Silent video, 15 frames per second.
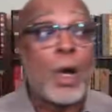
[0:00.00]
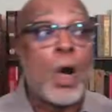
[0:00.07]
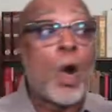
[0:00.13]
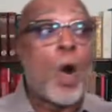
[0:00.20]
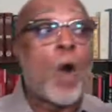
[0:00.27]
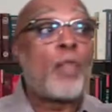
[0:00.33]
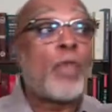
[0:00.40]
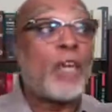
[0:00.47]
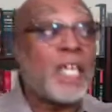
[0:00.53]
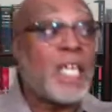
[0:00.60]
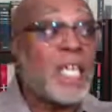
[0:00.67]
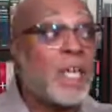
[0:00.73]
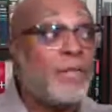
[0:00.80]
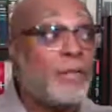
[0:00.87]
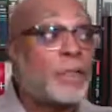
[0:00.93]
or the
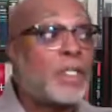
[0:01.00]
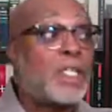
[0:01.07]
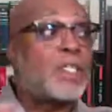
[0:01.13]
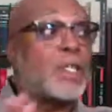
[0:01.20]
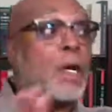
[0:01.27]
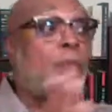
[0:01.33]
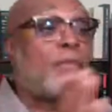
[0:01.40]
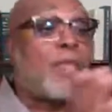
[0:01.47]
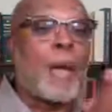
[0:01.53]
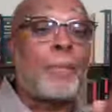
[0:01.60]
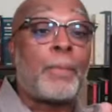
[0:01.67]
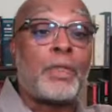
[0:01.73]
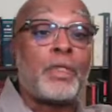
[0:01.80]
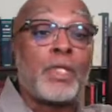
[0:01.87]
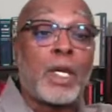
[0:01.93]
evilness of that
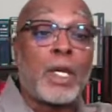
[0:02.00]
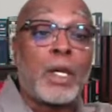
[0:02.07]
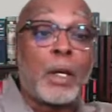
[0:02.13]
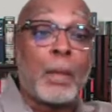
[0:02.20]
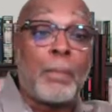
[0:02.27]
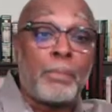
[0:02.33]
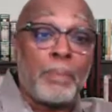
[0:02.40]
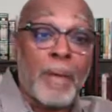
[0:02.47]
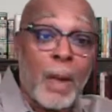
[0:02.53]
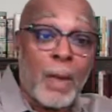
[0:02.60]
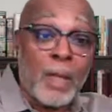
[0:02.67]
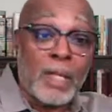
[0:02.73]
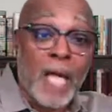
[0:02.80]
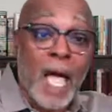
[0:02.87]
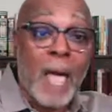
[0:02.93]
particular
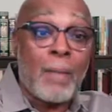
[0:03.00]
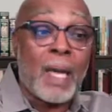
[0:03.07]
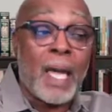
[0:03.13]
paradigm